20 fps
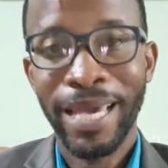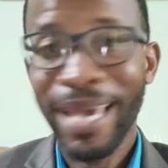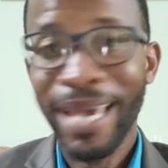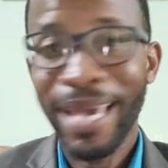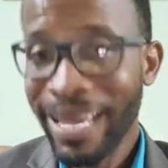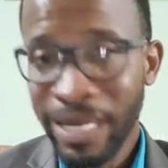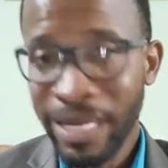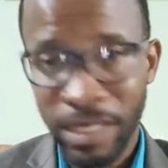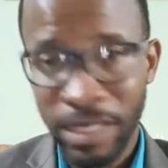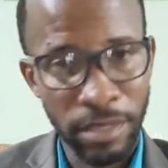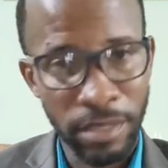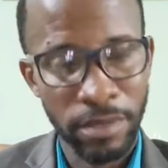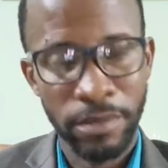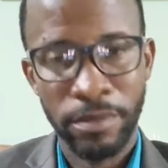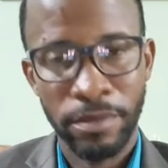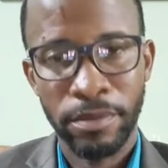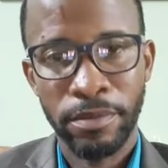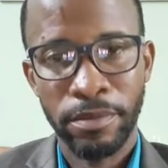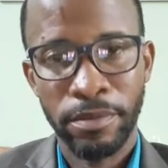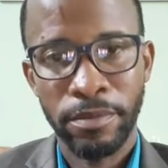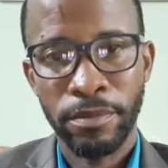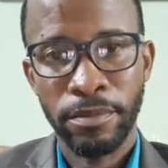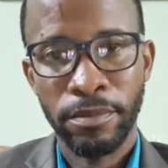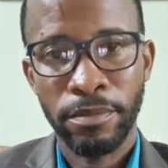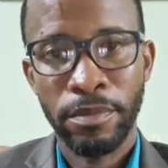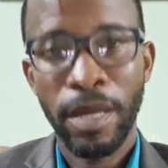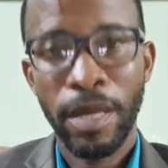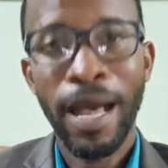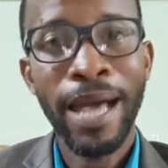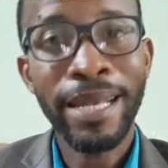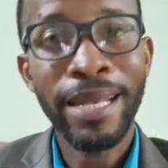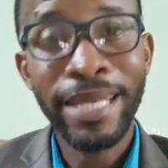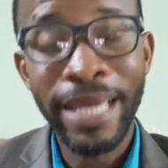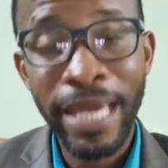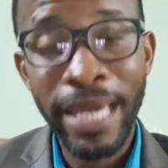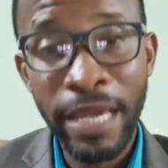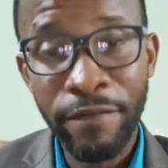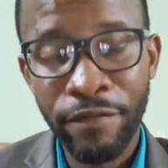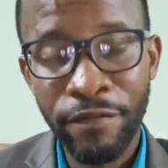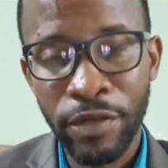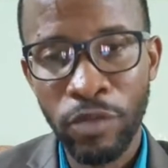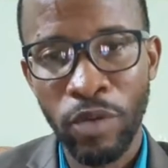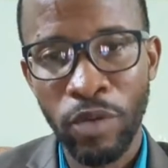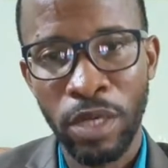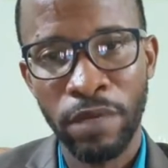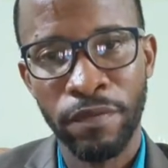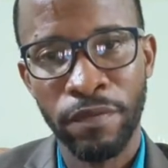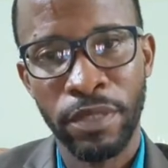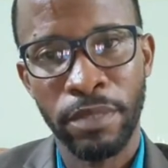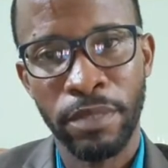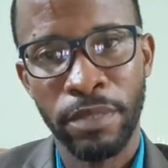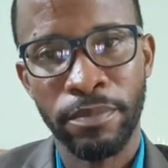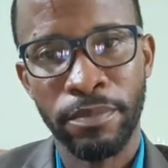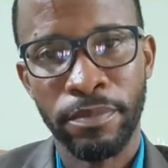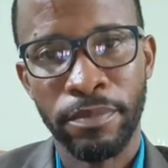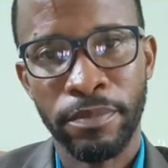any and every one of them,